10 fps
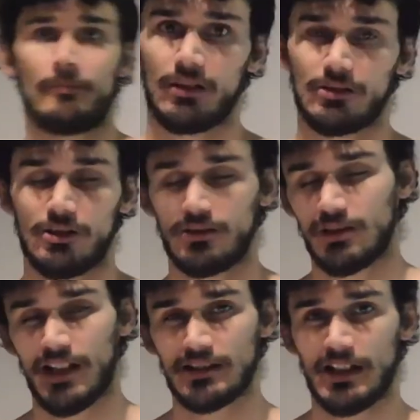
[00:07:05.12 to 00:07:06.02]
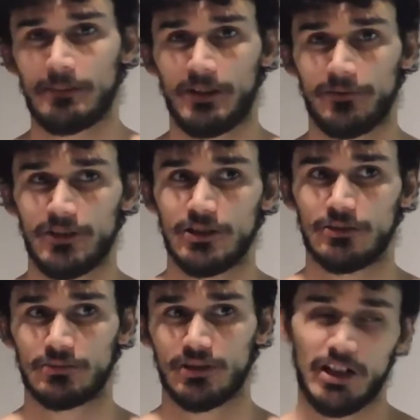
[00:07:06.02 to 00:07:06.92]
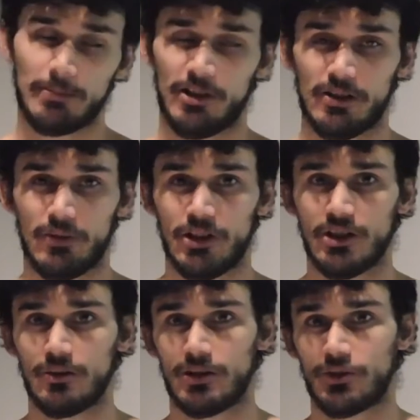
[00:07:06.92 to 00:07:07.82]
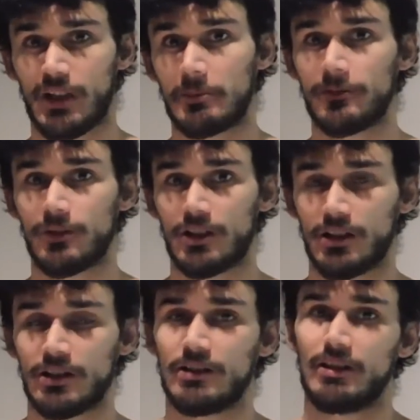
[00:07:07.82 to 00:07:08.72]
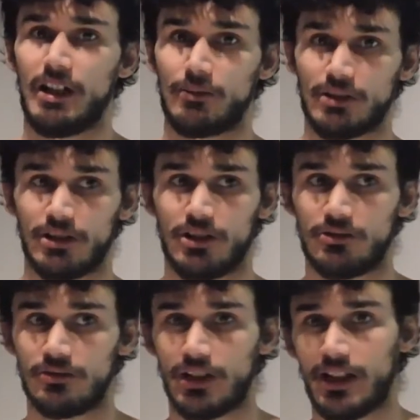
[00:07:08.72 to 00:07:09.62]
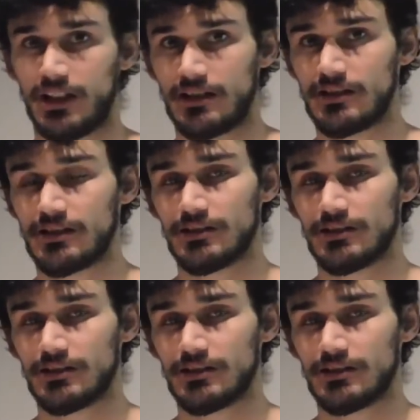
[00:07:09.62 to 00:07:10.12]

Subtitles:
So the last time I filmed, the last part of this video was right before I was going to go do legs.